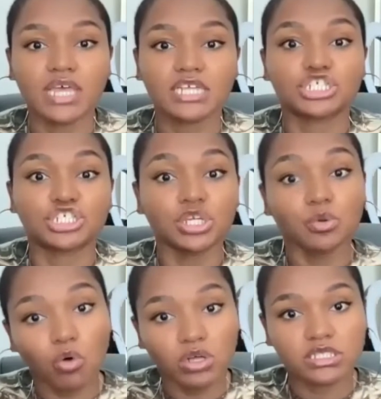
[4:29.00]
that she
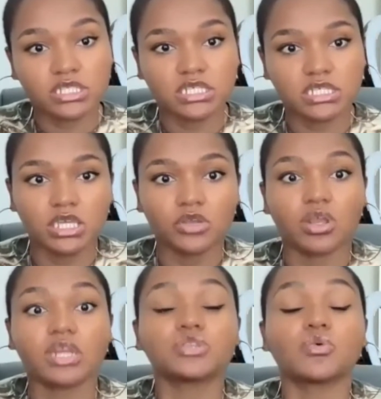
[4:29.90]
wants to see,
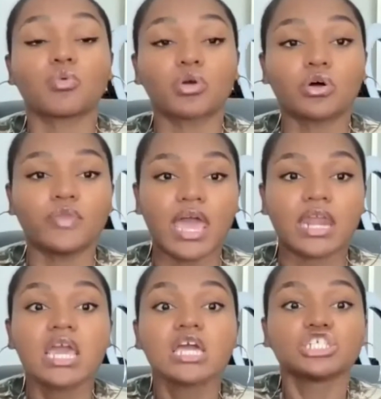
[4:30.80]
creating the world
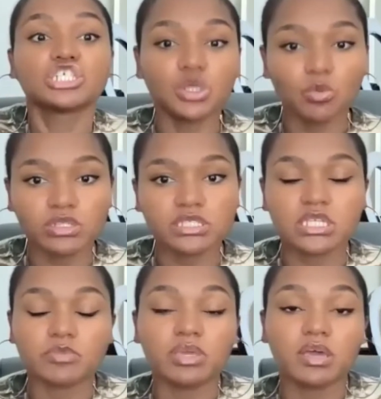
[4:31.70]
that she wants
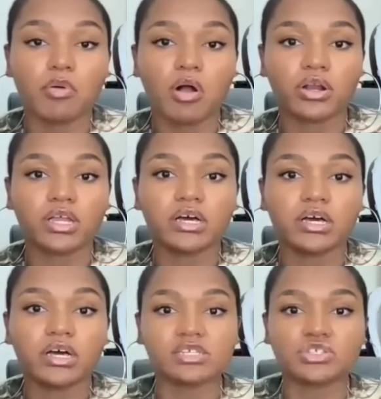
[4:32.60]
to be a part of.
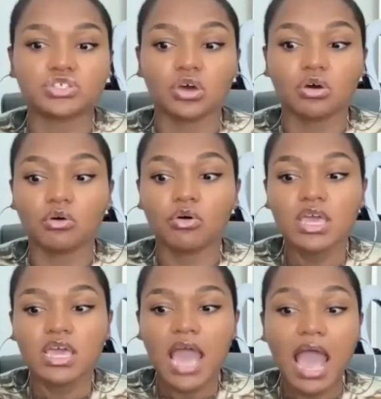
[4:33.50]
And so
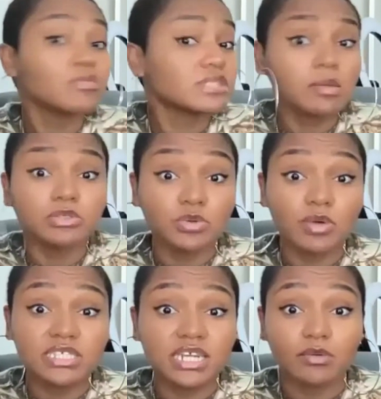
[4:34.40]
I was able to
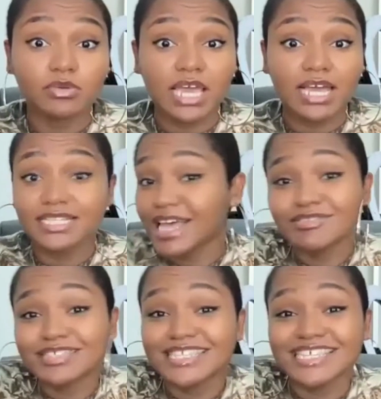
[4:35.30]
resonate with that because I
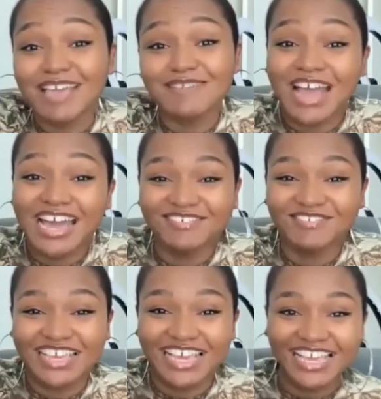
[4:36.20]
was the same kind of
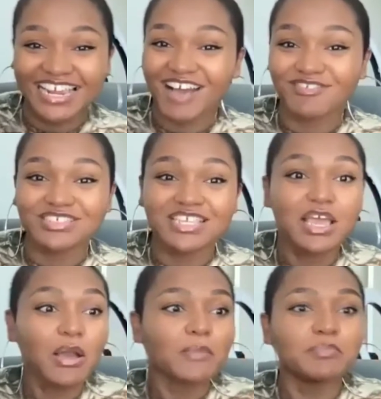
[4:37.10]
kid. I was
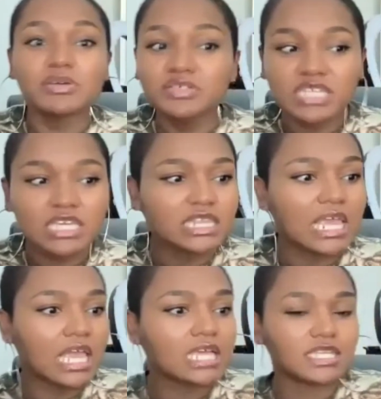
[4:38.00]
building
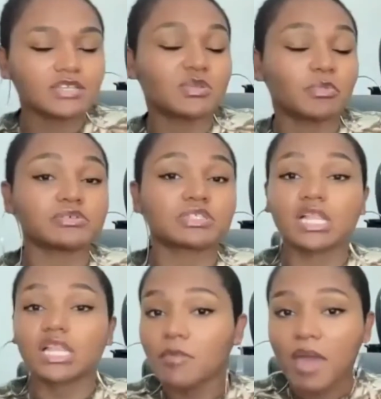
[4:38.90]
things. I used to build
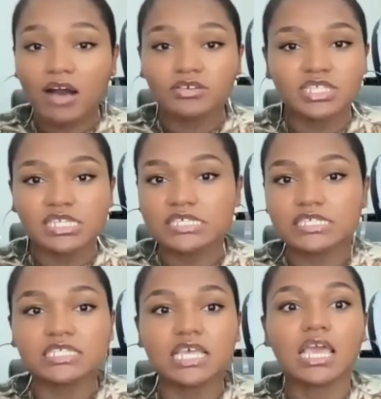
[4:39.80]

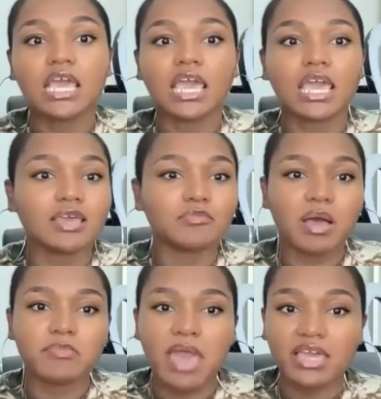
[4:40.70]
clubhouses in
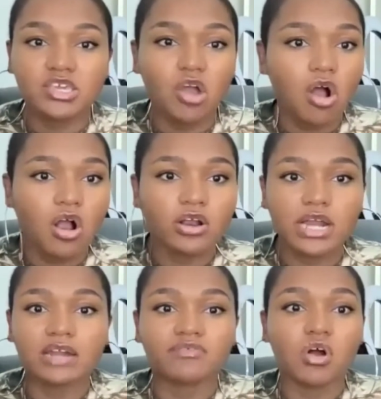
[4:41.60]
my backyard
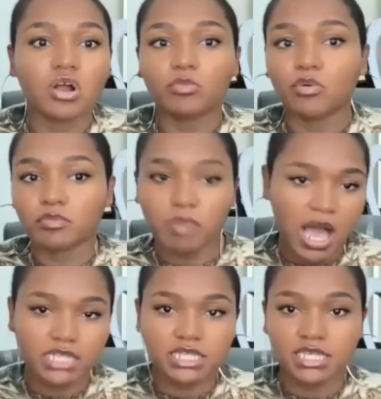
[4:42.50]
out of cardboard
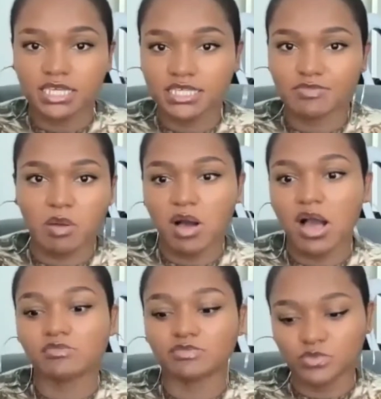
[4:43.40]
boxes. My
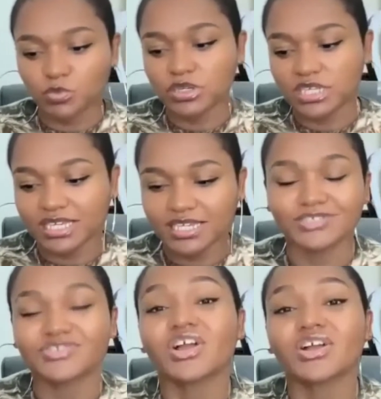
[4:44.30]
mom would get
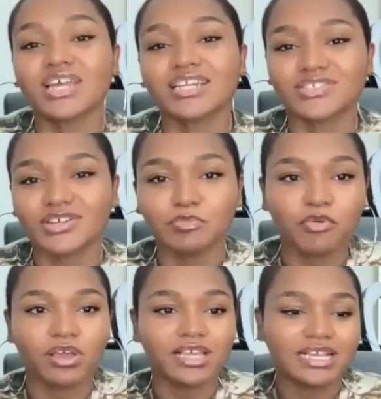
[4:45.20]
concerned at a certain
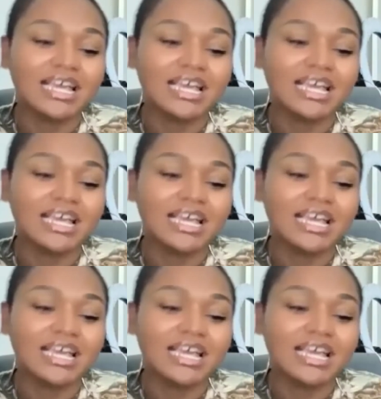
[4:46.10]
point,